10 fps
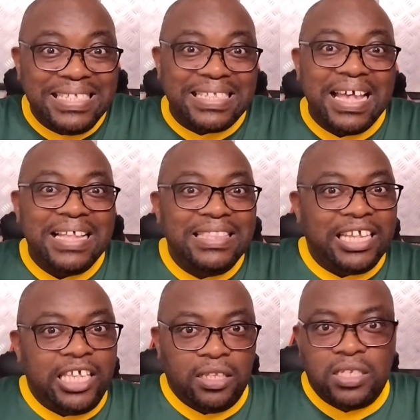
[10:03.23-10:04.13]
is
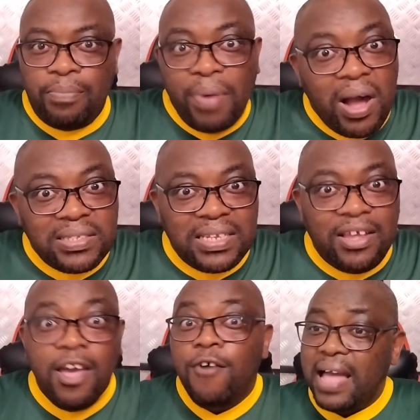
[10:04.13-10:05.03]
the guilty
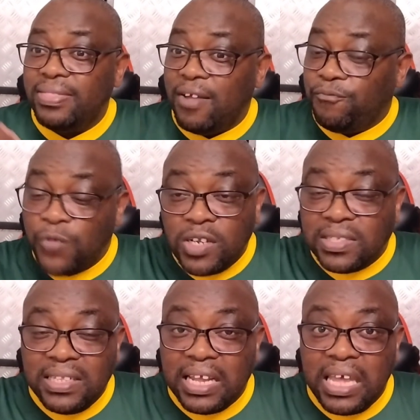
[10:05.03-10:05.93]
party. The
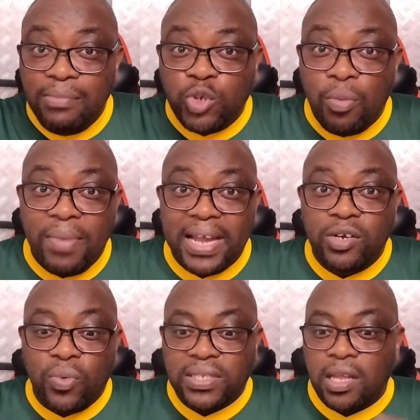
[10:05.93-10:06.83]
first thing that came to
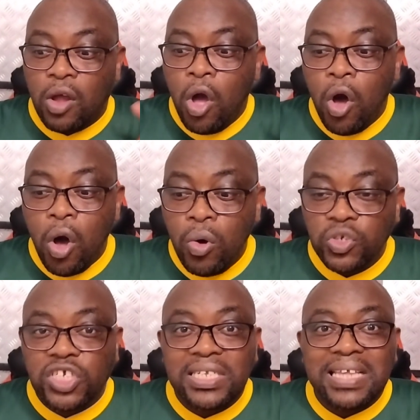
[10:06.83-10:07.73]
mind was that,
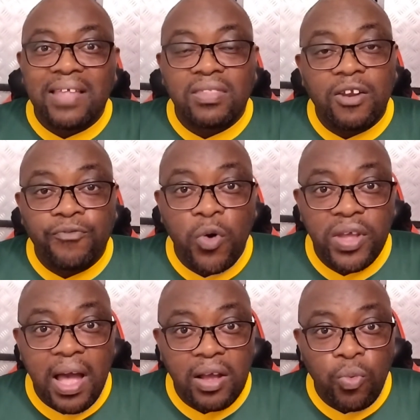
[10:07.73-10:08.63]
oh, she's a
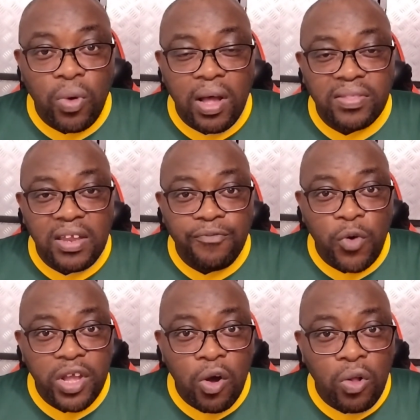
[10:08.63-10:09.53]

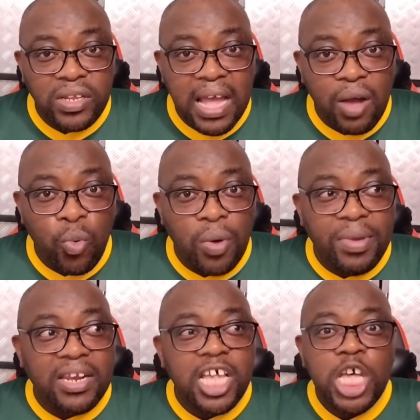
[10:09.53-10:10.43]
34-year-old young
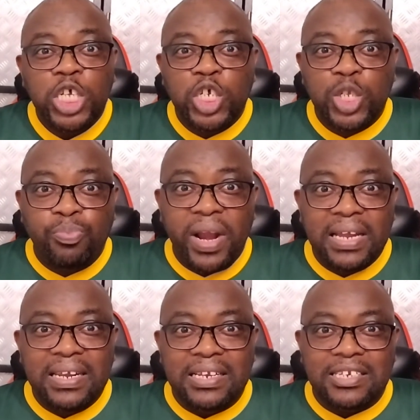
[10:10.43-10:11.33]
woman. She's
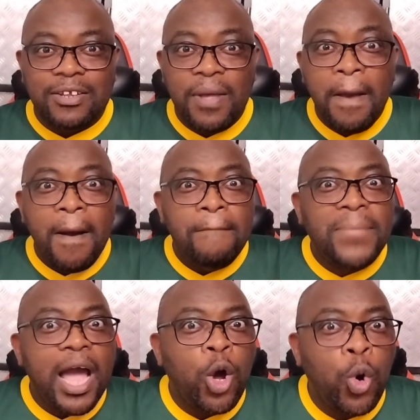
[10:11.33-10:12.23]
pregnant.
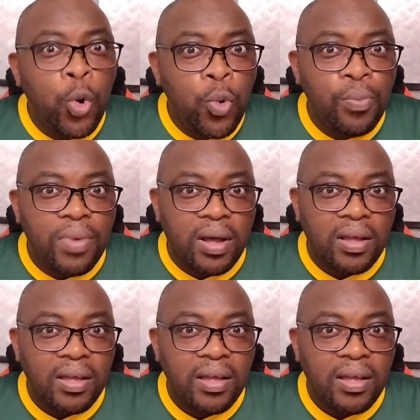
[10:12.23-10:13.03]
By whom?